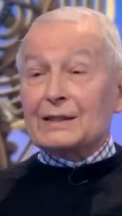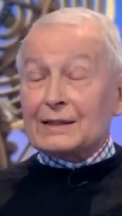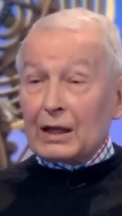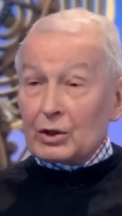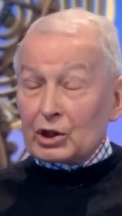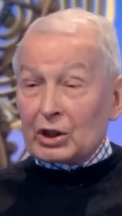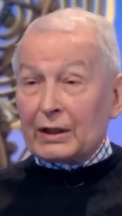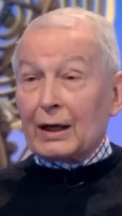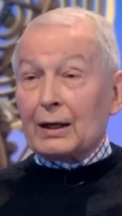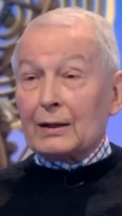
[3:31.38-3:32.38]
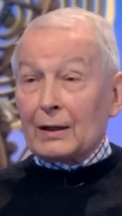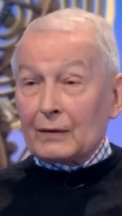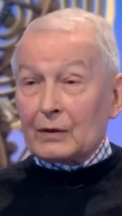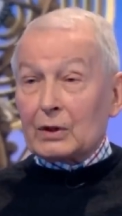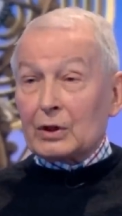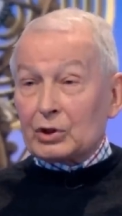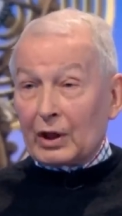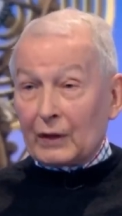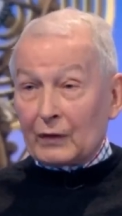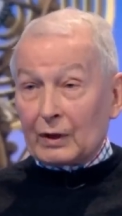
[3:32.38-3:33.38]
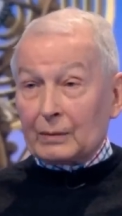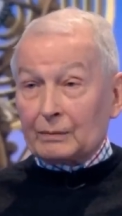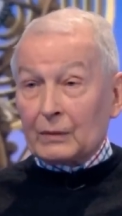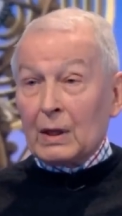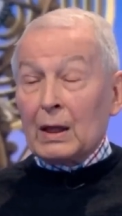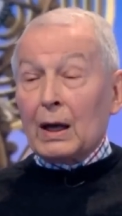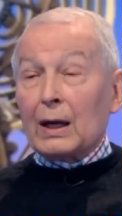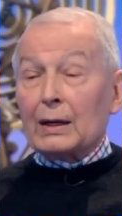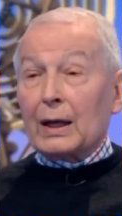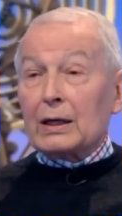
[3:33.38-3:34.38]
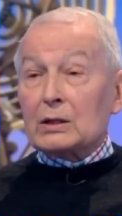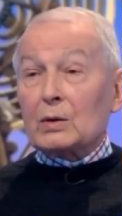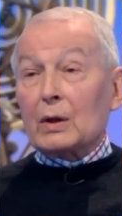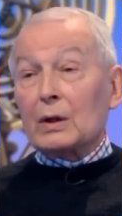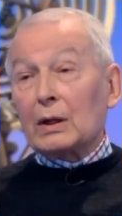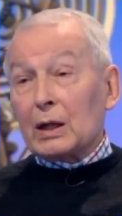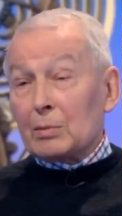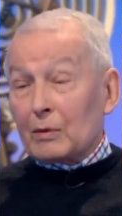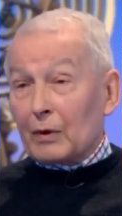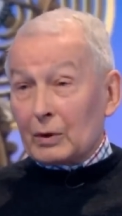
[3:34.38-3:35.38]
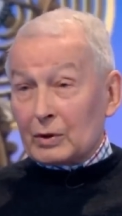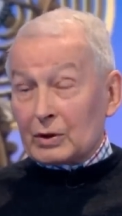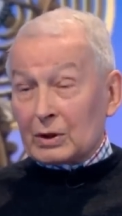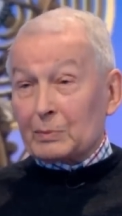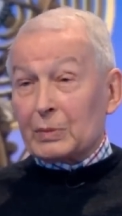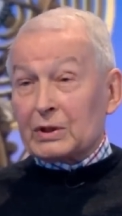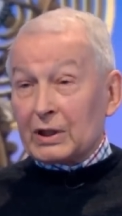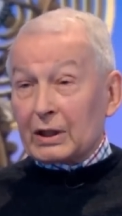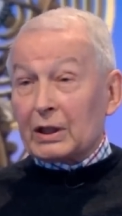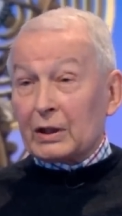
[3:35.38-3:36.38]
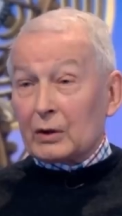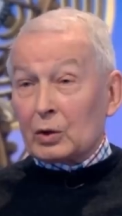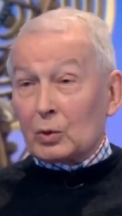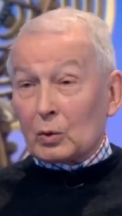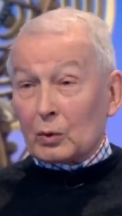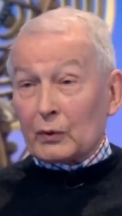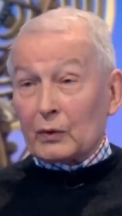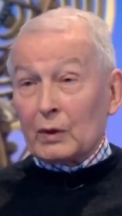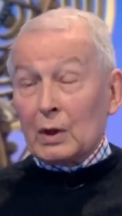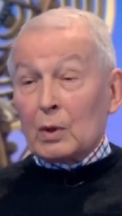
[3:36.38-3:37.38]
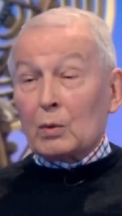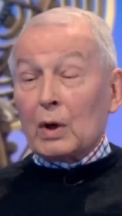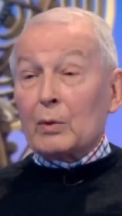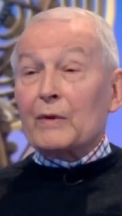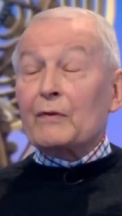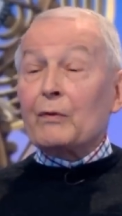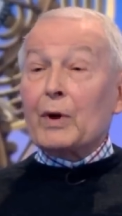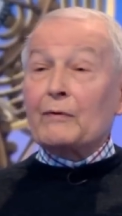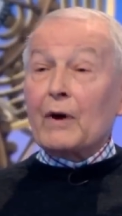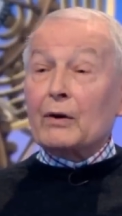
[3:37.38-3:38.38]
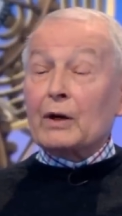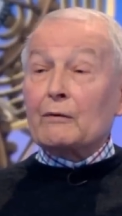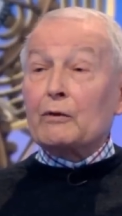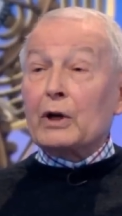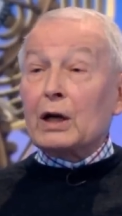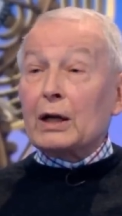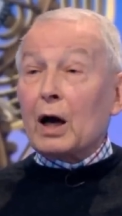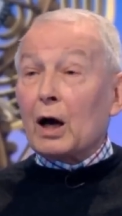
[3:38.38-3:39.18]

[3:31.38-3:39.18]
essentially a London agenda against Labour voters, particularly in the north, where we've found it really